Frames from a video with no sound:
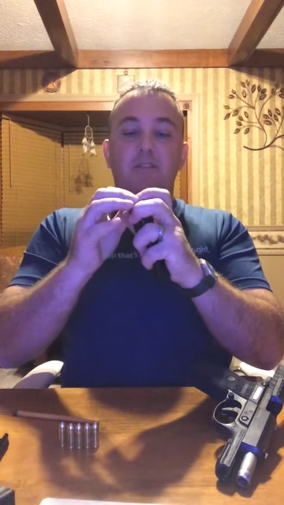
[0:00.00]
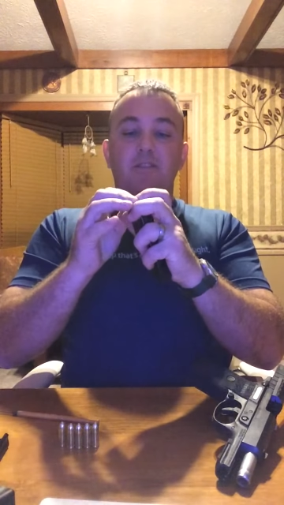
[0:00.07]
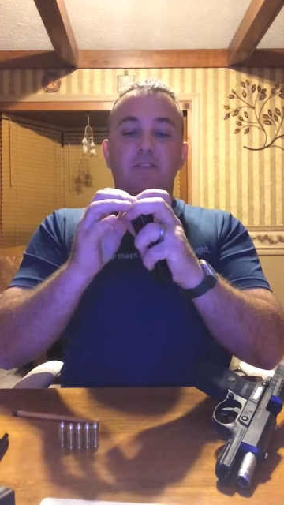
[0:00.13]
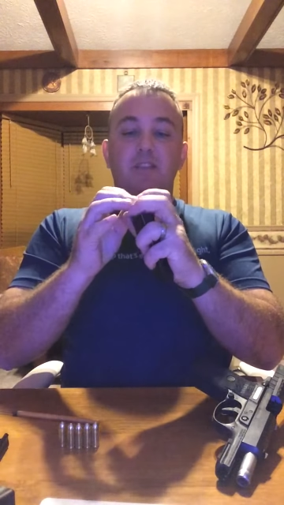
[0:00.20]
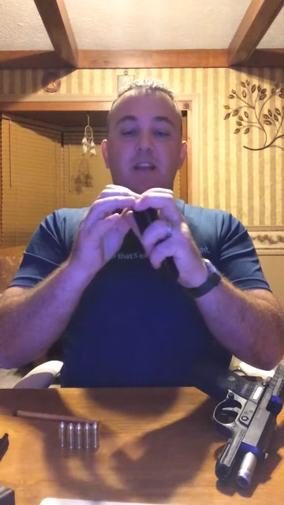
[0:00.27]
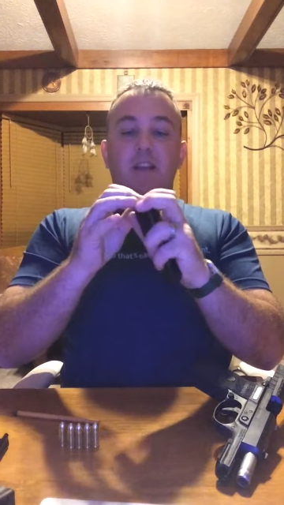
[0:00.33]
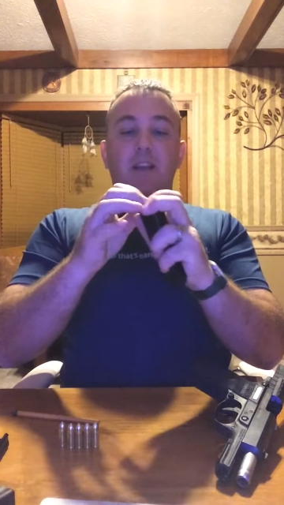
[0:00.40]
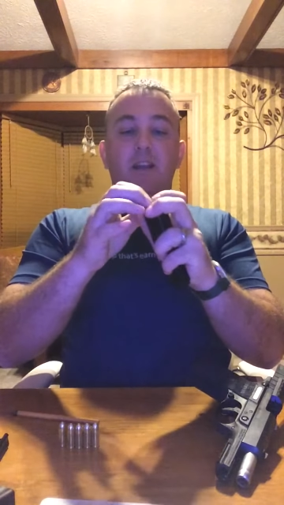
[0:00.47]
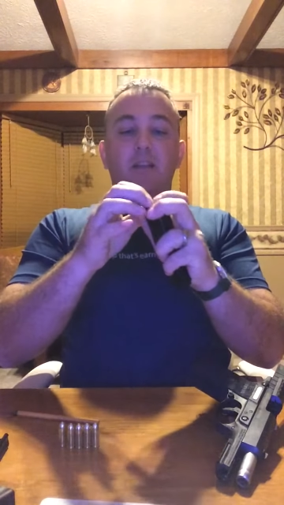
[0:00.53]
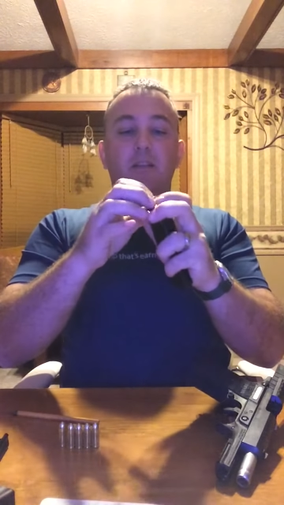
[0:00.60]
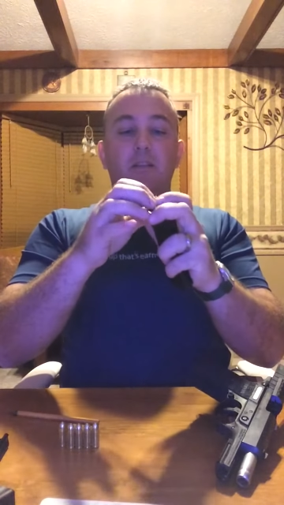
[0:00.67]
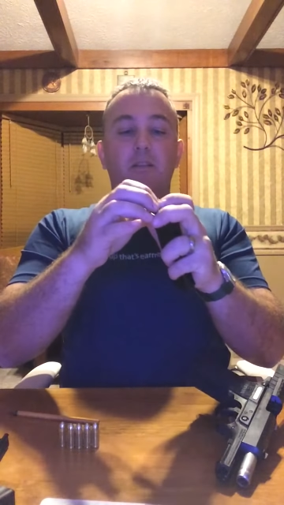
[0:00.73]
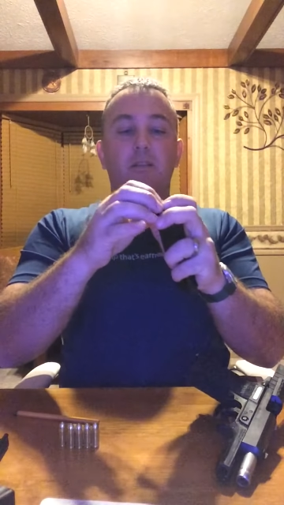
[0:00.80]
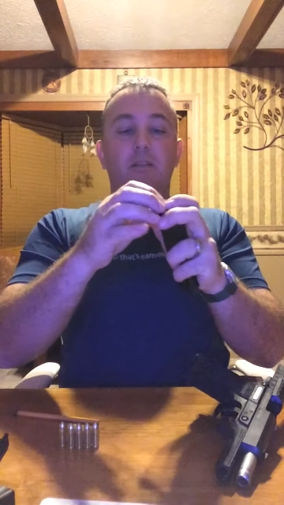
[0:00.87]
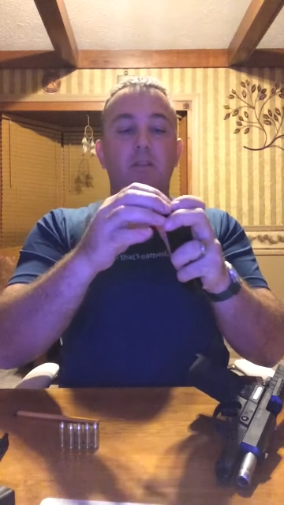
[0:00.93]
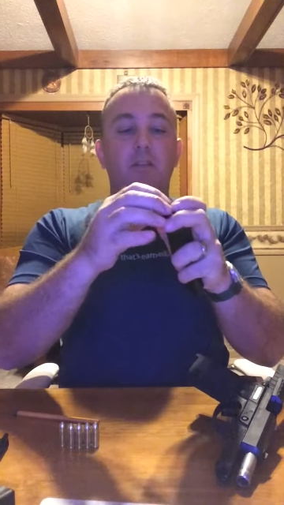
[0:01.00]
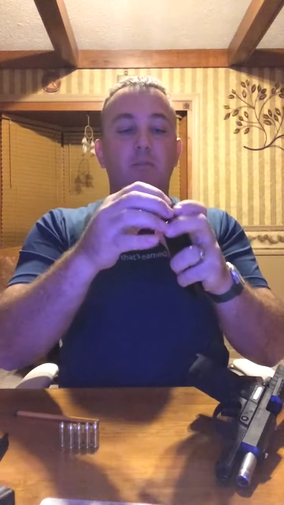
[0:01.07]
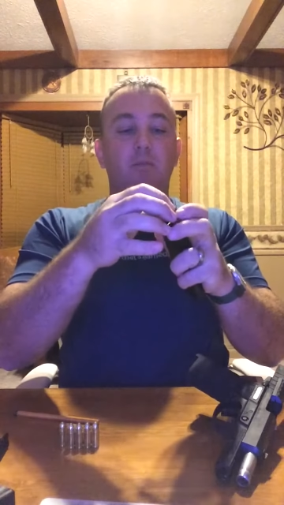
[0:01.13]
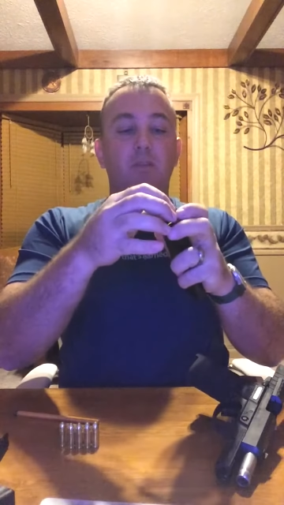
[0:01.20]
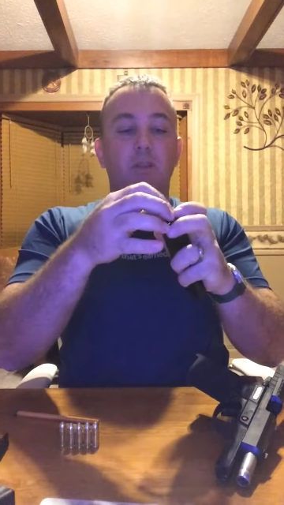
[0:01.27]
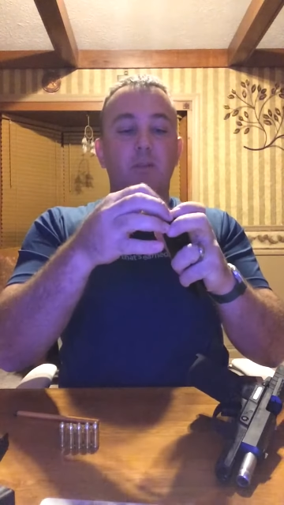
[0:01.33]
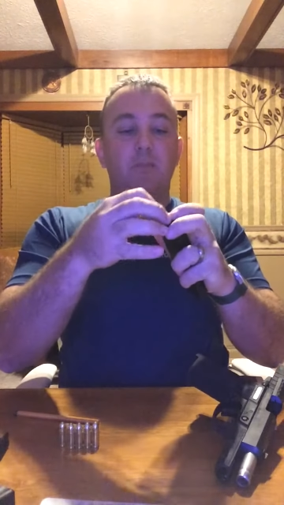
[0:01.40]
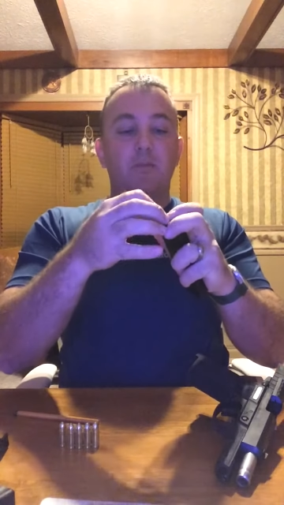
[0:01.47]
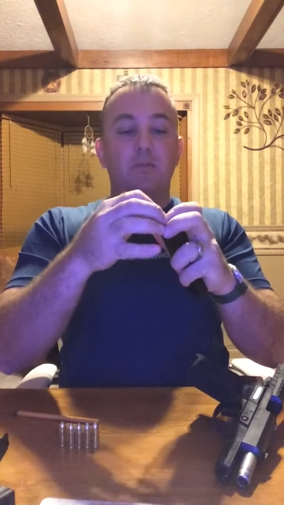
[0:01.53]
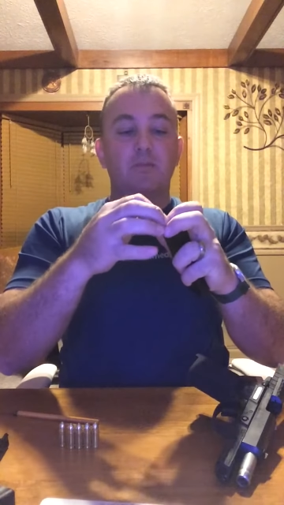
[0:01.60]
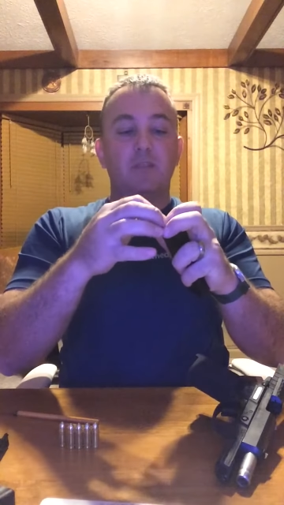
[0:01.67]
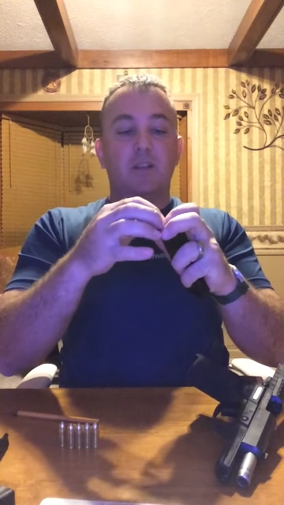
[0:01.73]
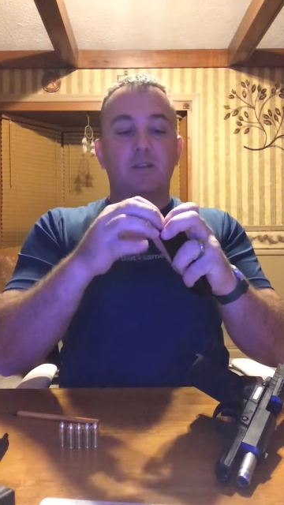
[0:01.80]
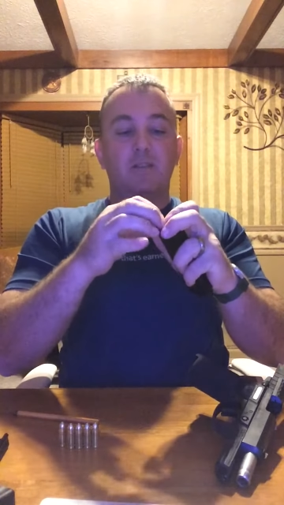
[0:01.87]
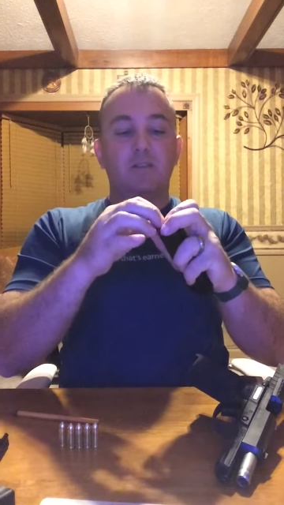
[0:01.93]
inside The lip goes
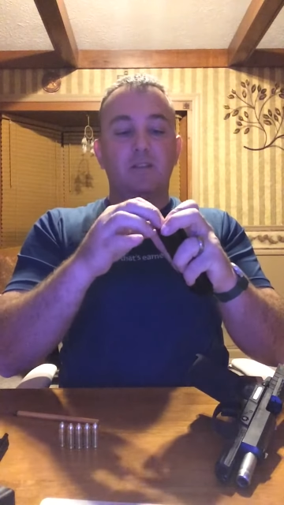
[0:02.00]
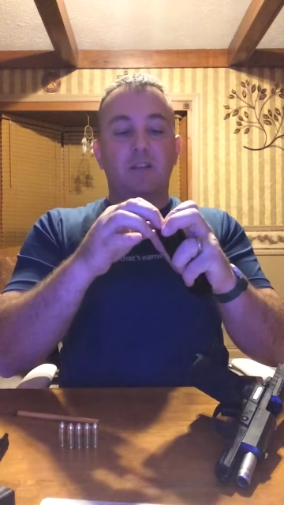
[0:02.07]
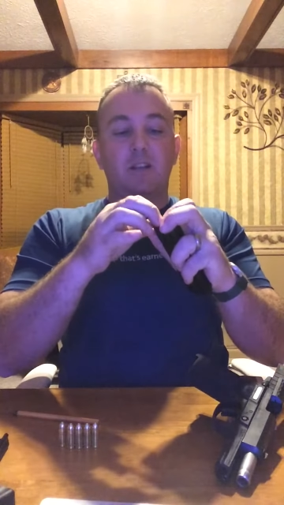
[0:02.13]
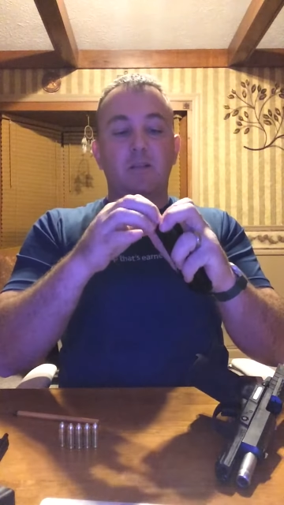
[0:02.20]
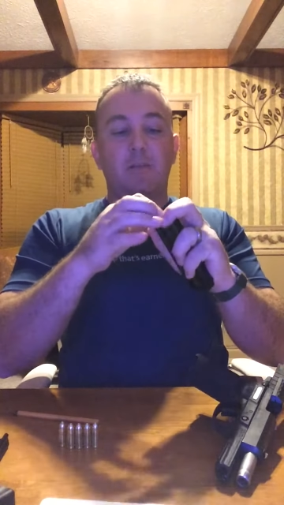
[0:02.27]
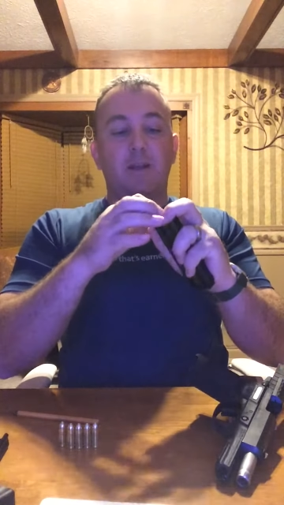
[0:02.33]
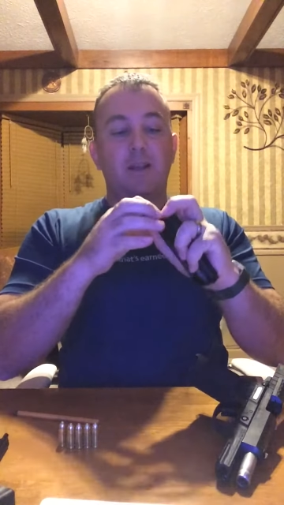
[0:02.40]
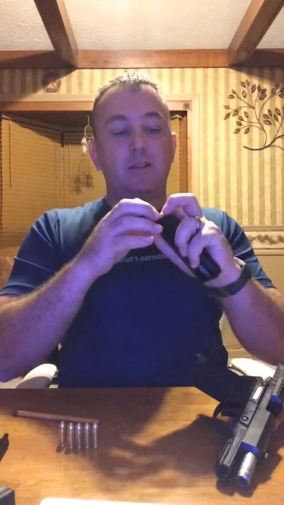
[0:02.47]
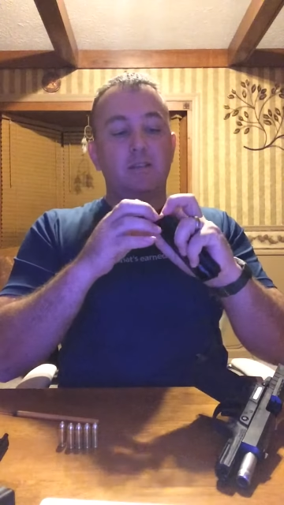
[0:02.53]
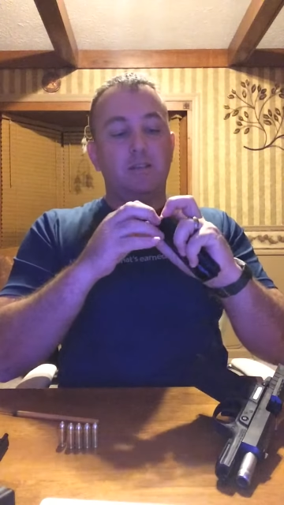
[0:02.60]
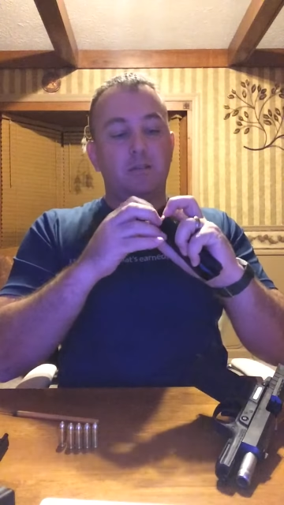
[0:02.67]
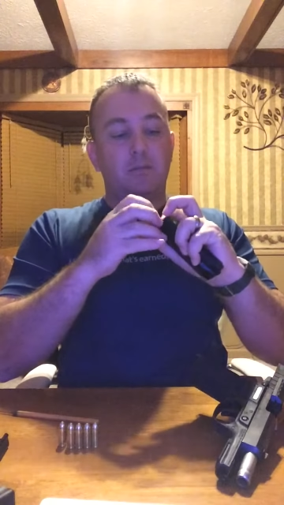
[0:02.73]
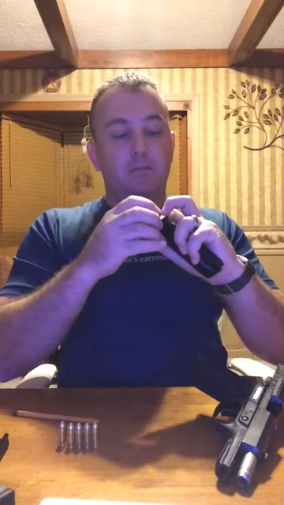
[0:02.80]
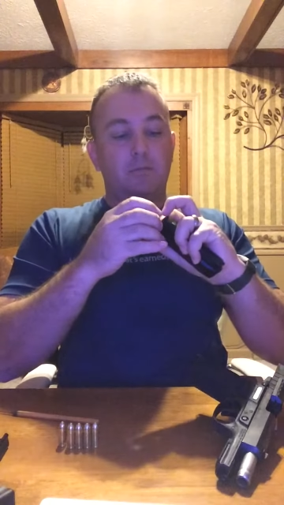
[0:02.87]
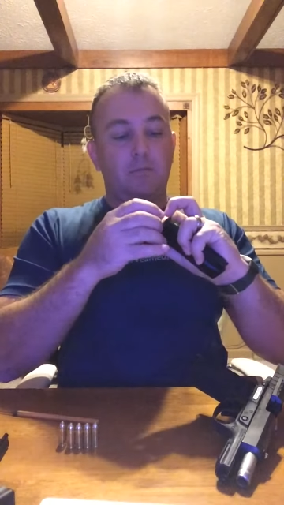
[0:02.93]
down inside the magazine,